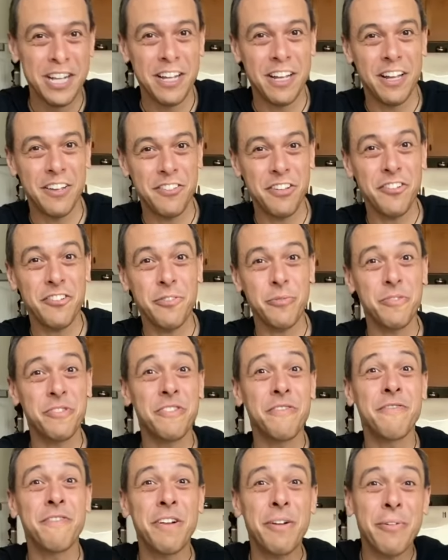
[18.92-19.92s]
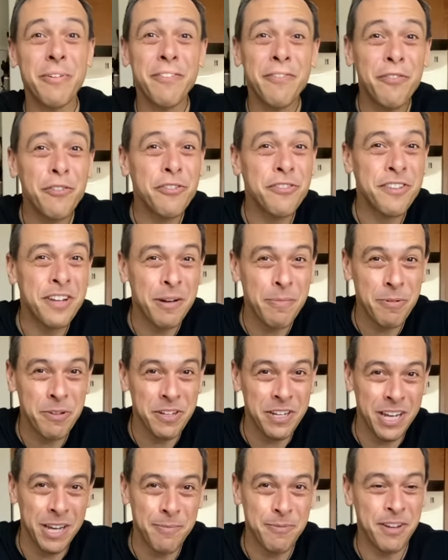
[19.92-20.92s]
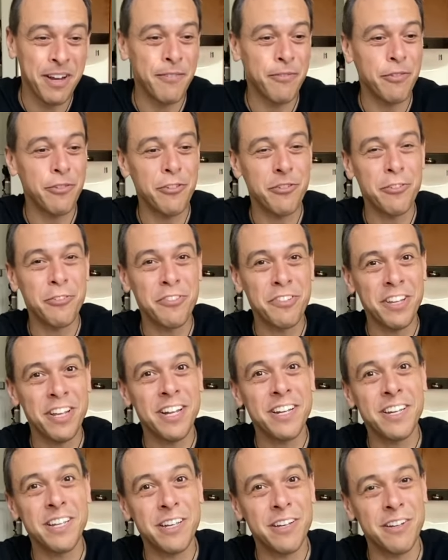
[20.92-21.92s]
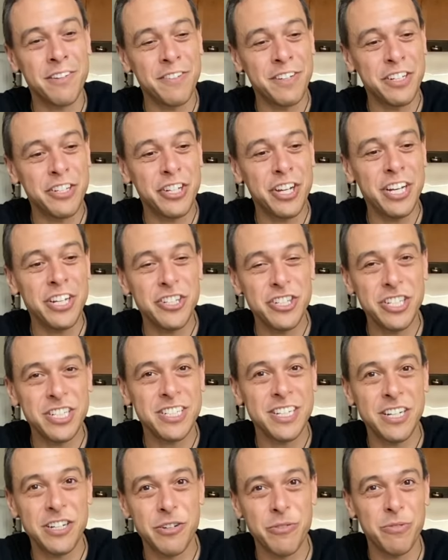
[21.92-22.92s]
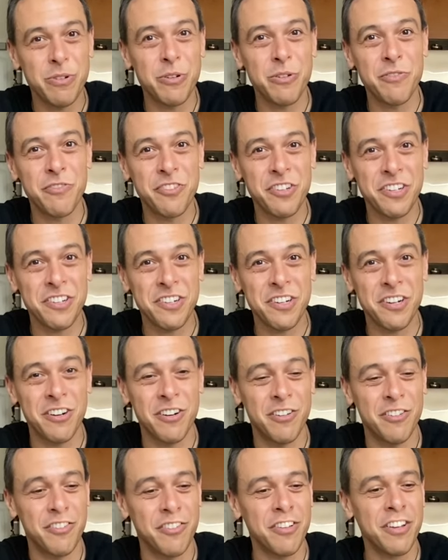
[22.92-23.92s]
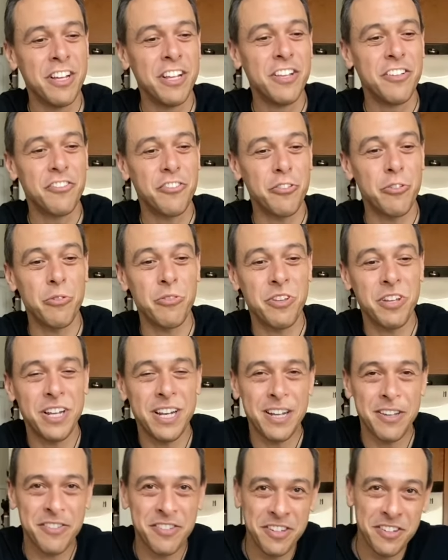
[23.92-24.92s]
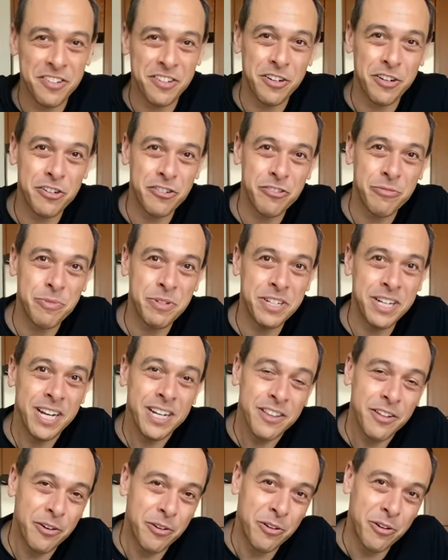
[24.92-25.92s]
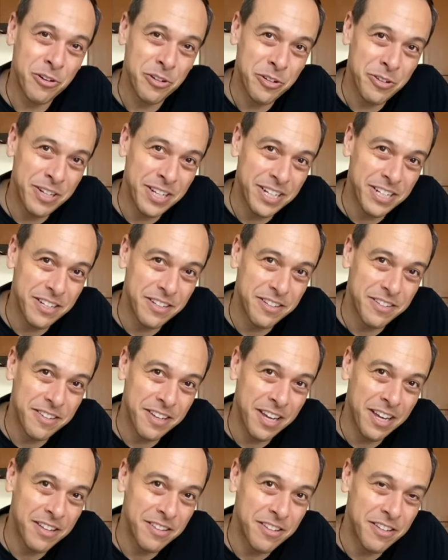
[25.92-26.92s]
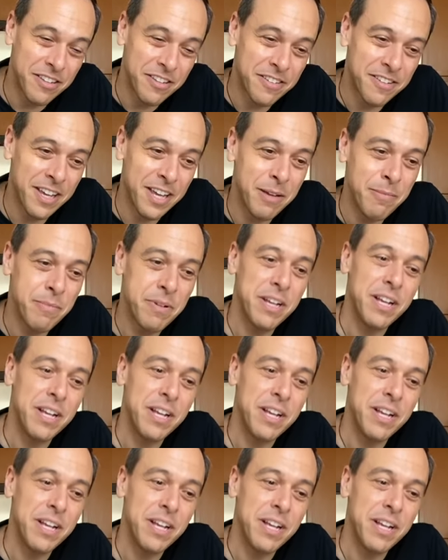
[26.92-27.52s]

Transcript: Ascension was the very first deck building game to ever introduce the idea of a changing center row of 6 cards. So you'll deal out 6 cards from the deck that are all unique to this game,